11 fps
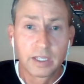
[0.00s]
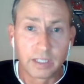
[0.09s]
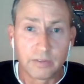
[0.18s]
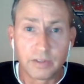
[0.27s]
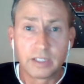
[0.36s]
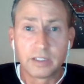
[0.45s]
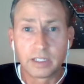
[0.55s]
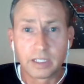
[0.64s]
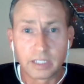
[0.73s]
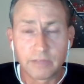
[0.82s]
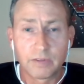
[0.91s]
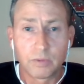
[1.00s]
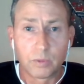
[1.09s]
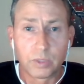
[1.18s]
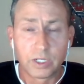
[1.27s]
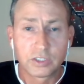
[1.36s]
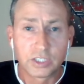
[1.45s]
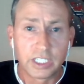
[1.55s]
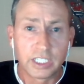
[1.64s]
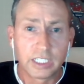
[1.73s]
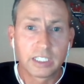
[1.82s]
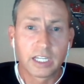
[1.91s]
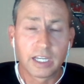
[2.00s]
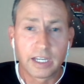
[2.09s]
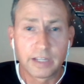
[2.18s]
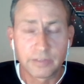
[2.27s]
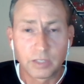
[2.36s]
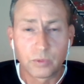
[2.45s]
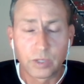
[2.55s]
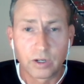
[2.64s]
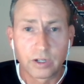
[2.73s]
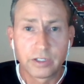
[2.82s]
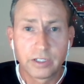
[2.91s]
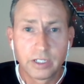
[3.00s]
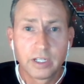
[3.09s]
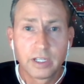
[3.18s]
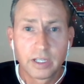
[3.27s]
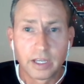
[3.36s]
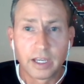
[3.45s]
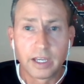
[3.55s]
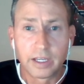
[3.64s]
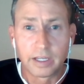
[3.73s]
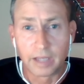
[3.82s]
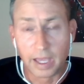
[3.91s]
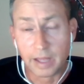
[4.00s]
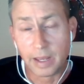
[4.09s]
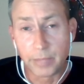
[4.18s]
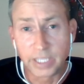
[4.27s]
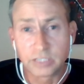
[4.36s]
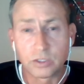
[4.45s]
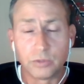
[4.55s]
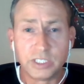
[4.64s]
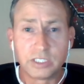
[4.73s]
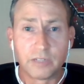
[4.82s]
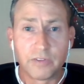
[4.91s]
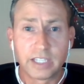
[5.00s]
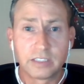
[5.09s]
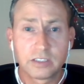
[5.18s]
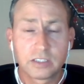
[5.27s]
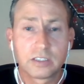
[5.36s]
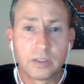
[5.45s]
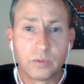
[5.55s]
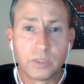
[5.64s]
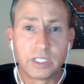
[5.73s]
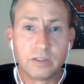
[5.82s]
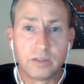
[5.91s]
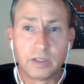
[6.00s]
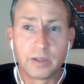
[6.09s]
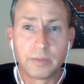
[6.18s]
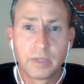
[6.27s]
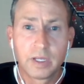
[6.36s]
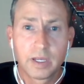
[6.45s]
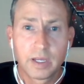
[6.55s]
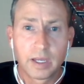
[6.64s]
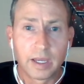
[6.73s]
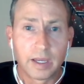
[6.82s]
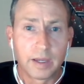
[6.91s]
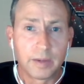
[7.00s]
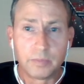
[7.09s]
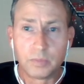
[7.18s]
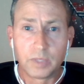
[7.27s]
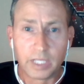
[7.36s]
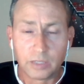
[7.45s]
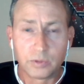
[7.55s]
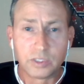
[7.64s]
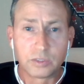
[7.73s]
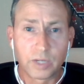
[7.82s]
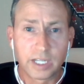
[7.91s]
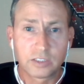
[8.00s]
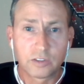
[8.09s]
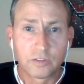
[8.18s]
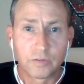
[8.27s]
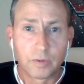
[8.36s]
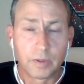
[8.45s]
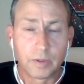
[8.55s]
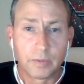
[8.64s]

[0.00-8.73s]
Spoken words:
Given where we're sitting, I think we are, and based on recent events with increased rise of